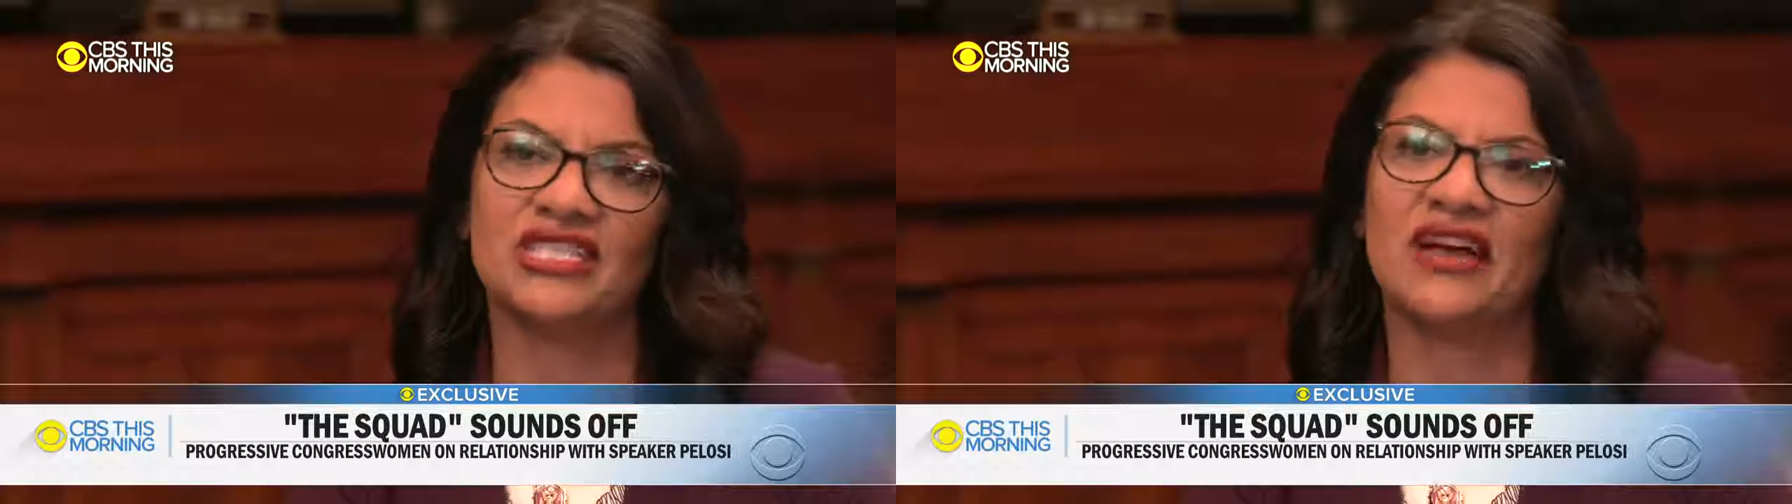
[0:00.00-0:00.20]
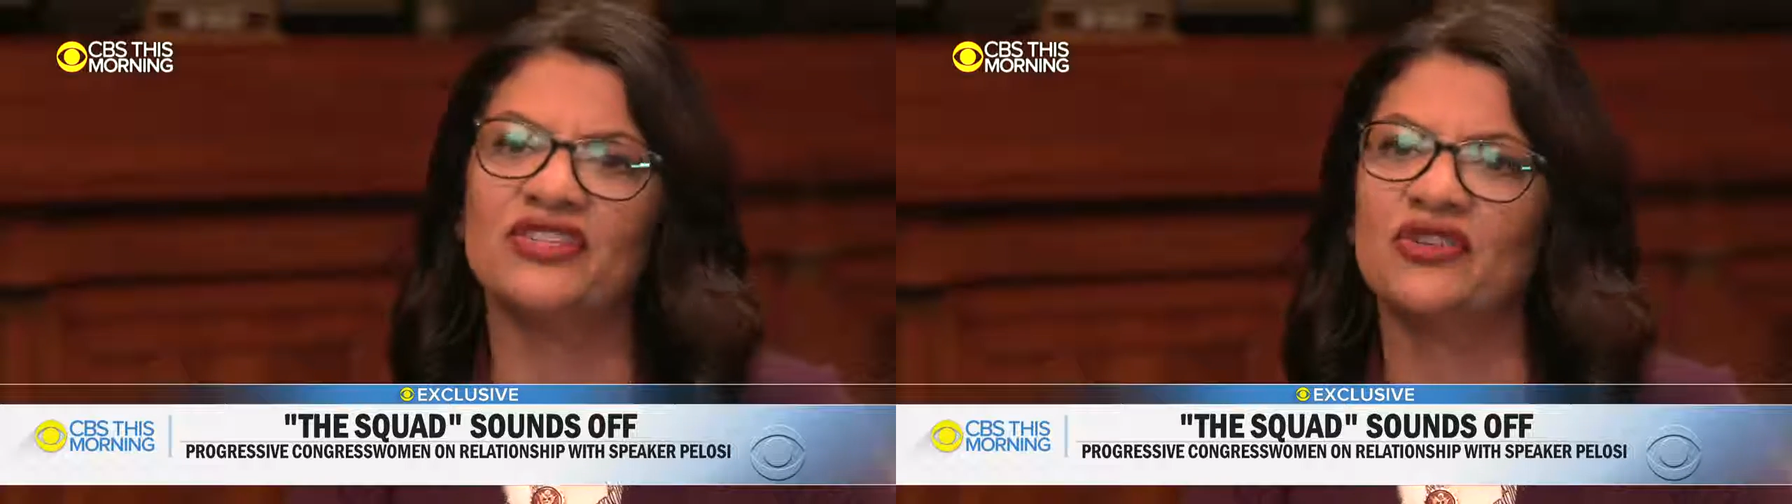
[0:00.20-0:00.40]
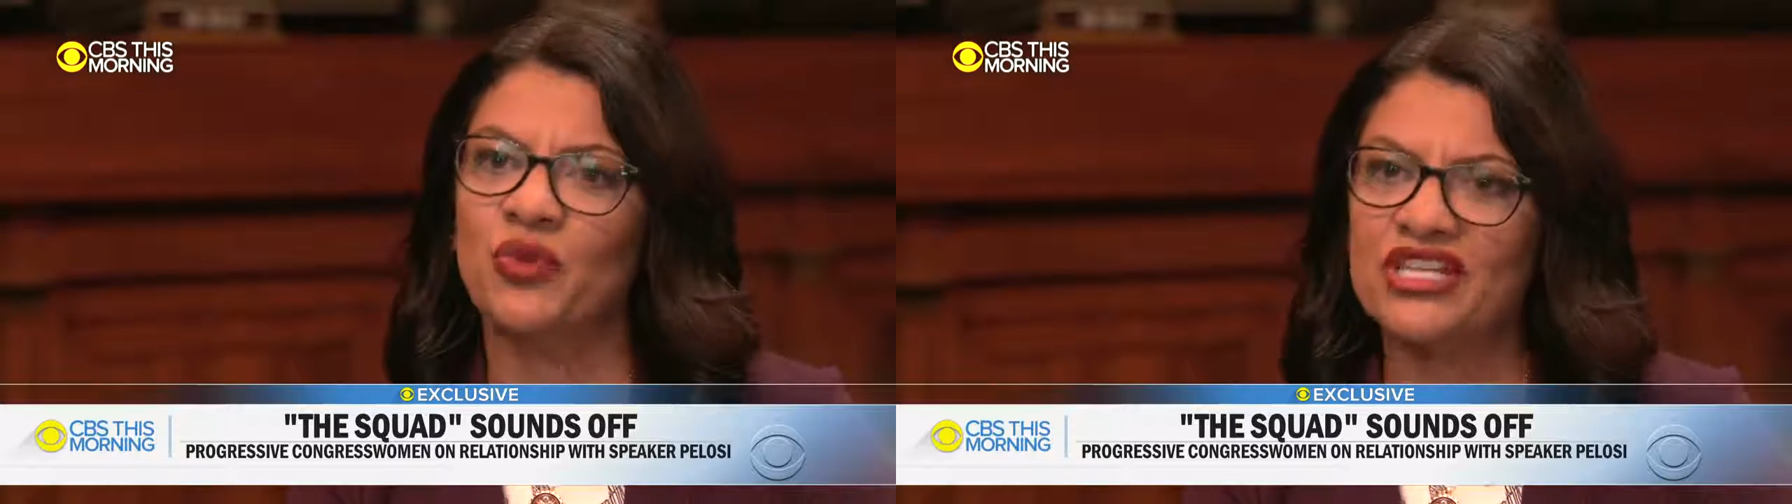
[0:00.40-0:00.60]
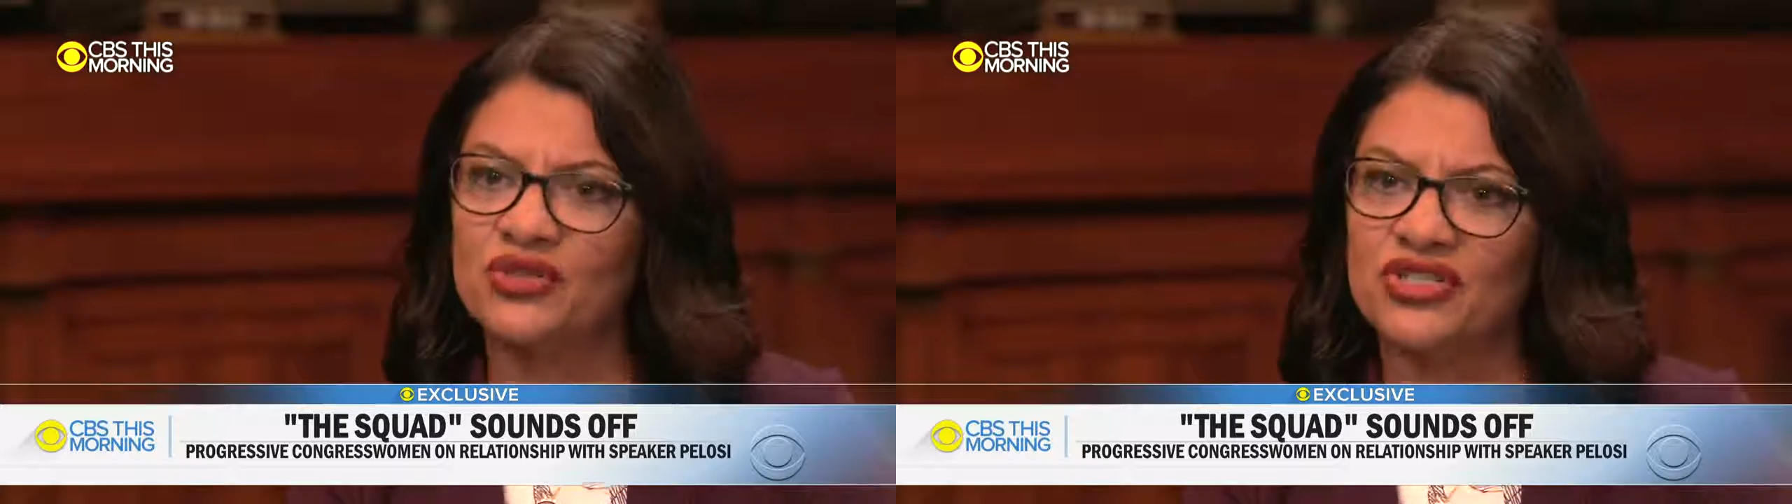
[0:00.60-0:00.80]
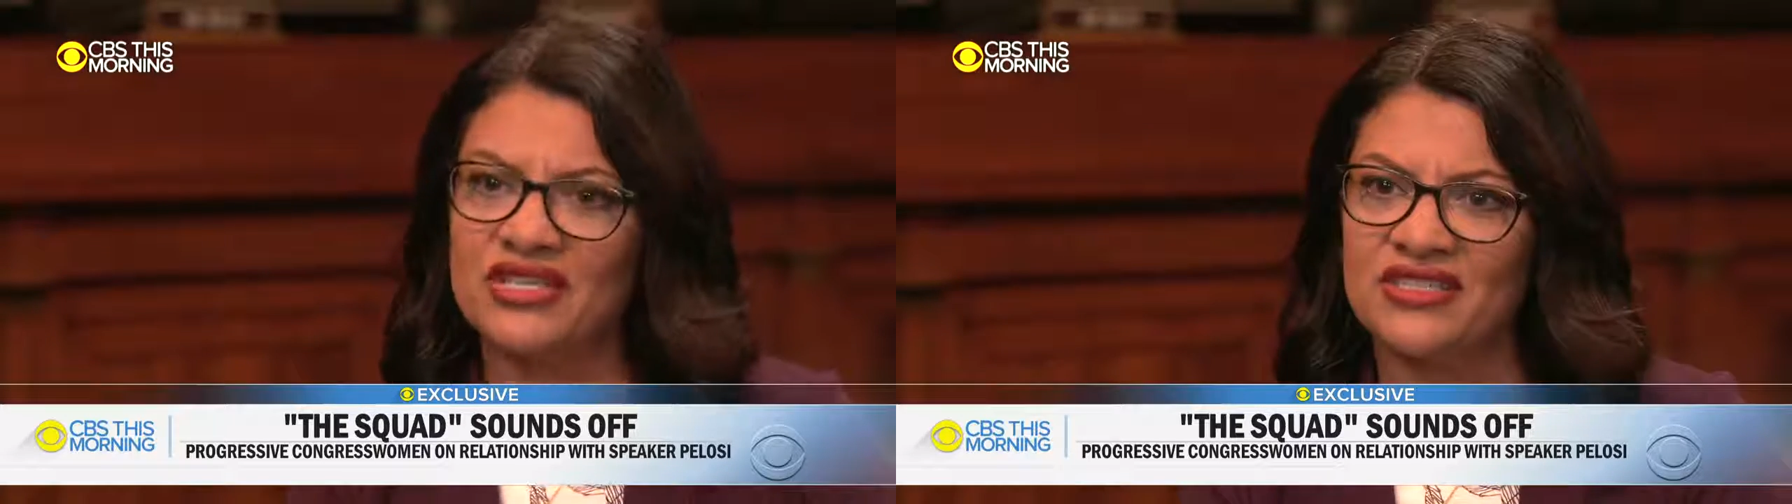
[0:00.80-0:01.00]
and I've done
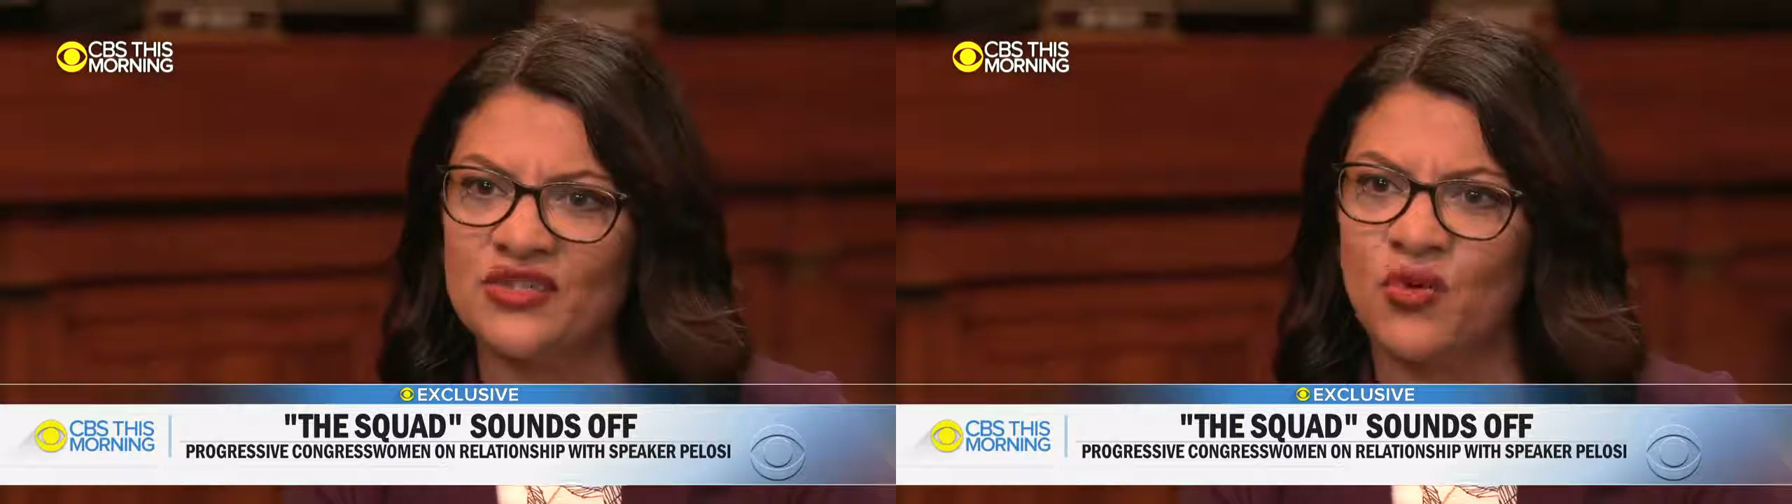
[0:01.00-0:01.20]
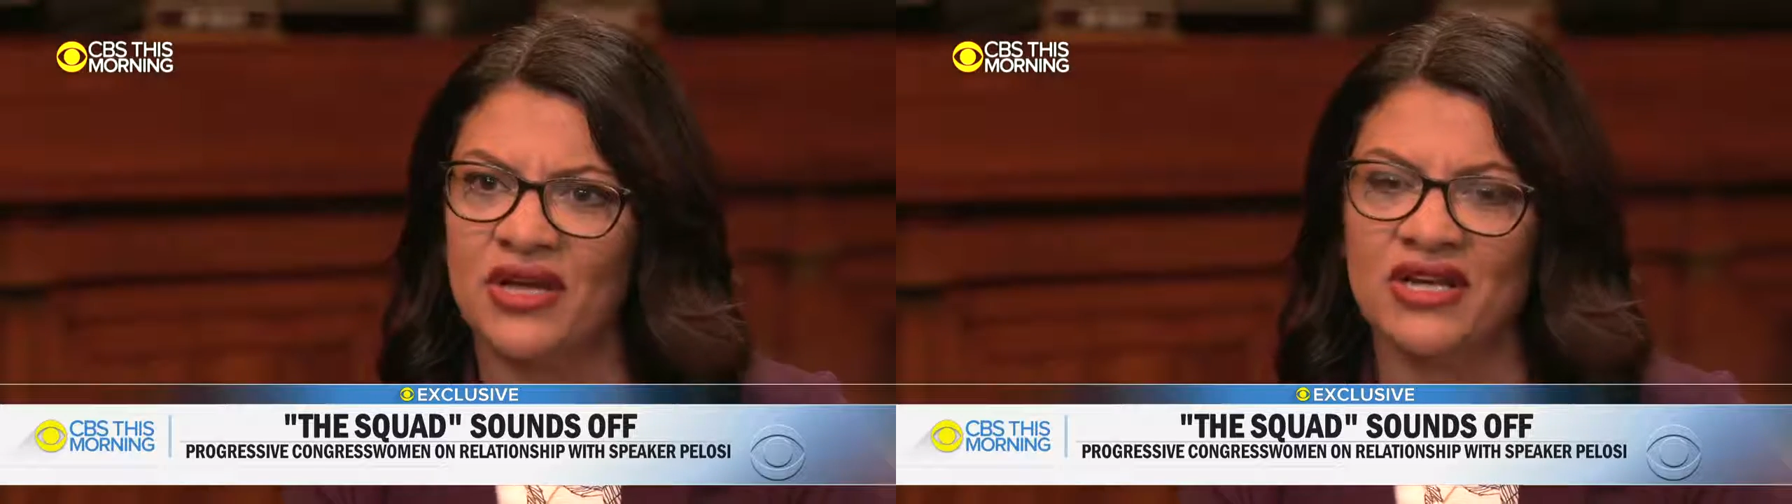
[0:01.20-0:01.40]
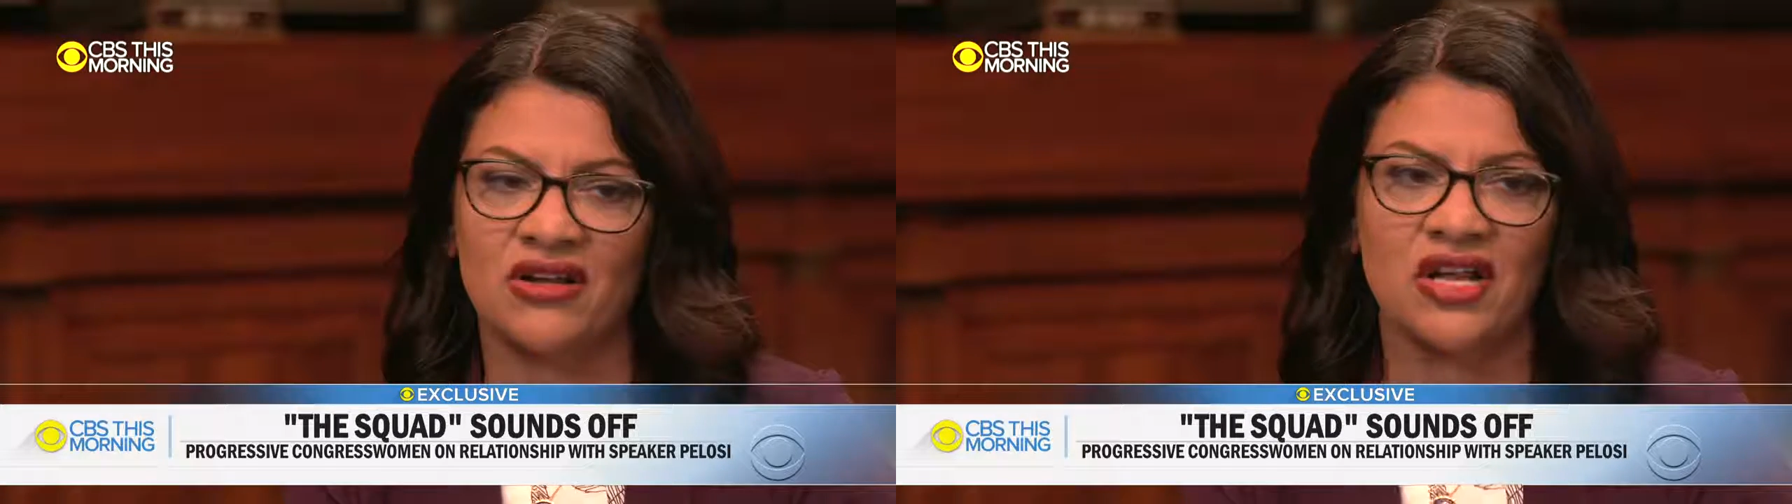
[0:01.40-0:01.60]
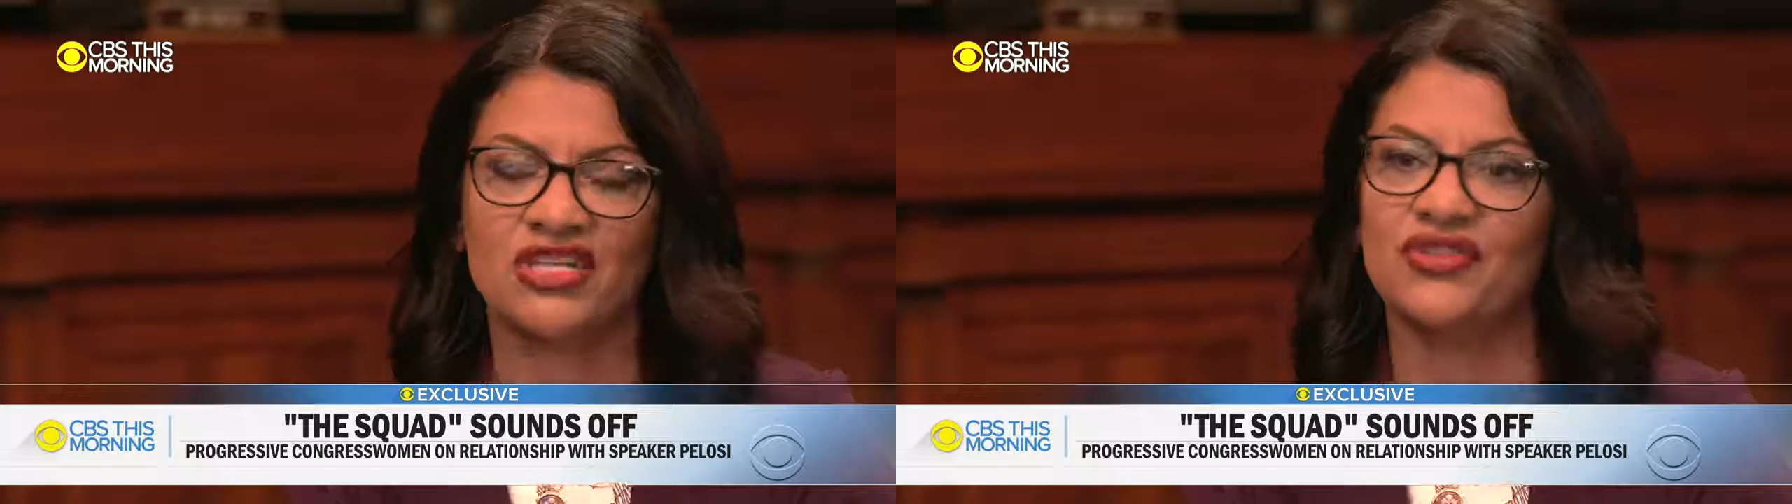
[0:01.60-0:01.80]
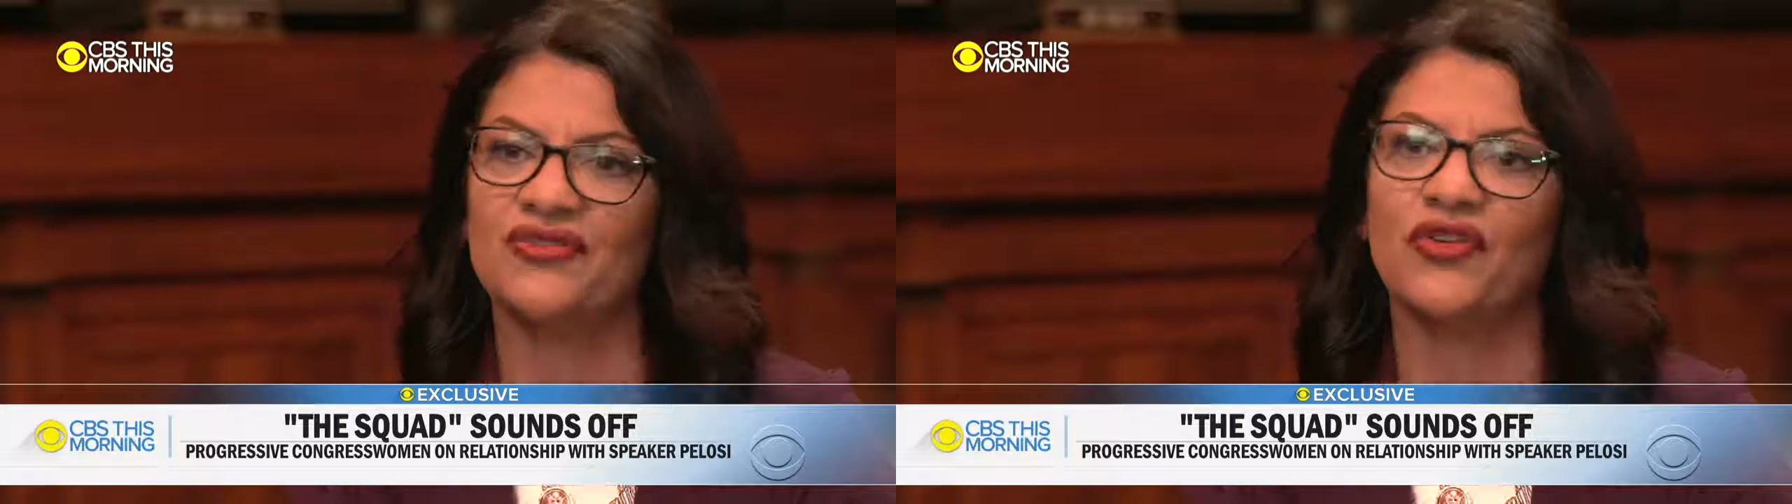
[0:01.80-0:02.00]
racial justice work in our
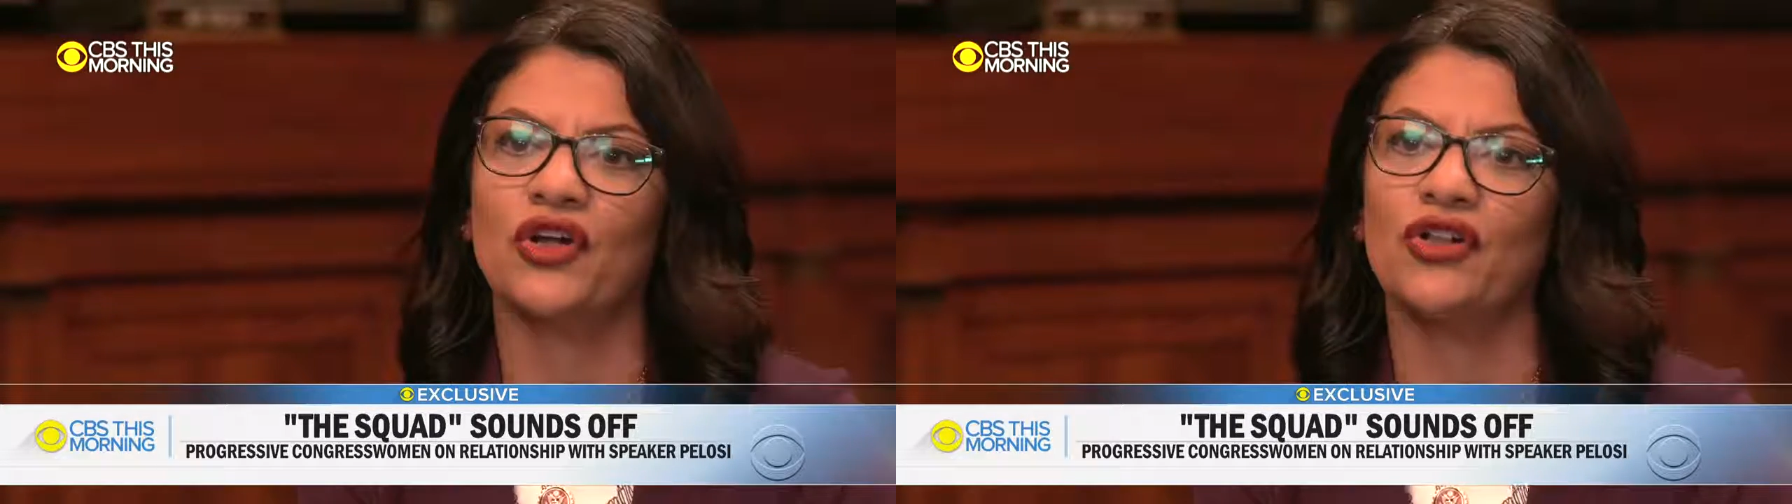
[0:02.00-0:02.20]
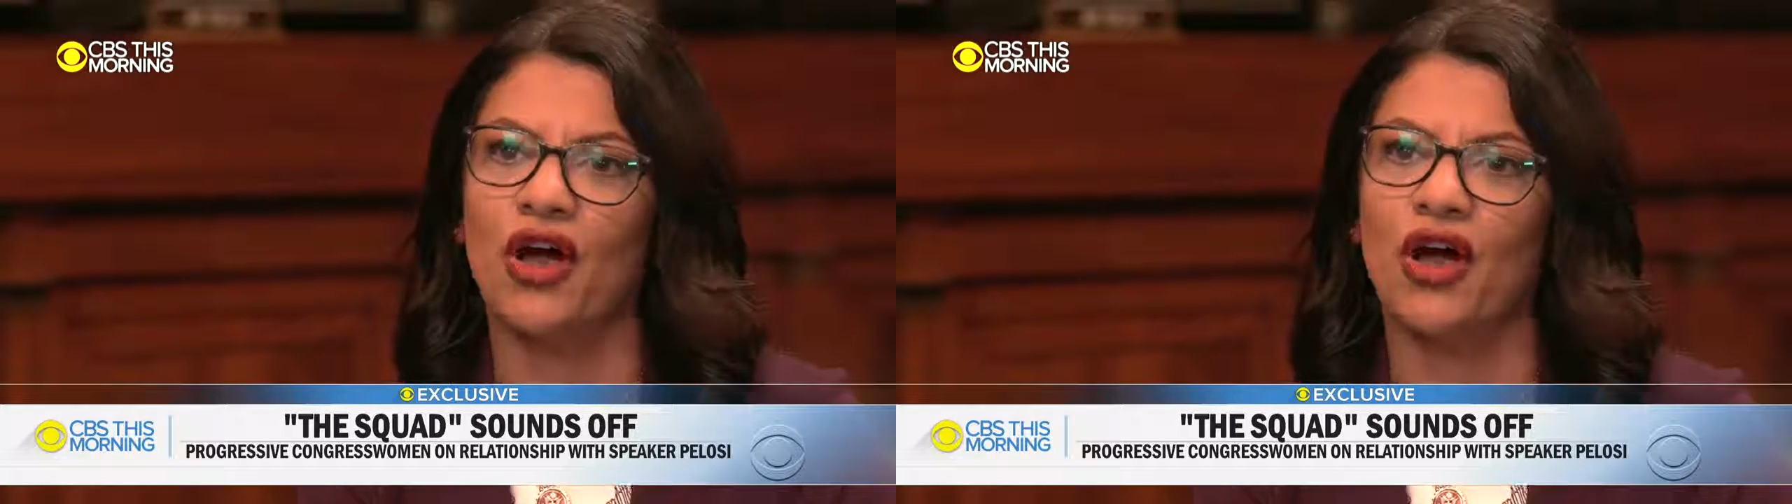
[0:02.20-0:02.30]
country for a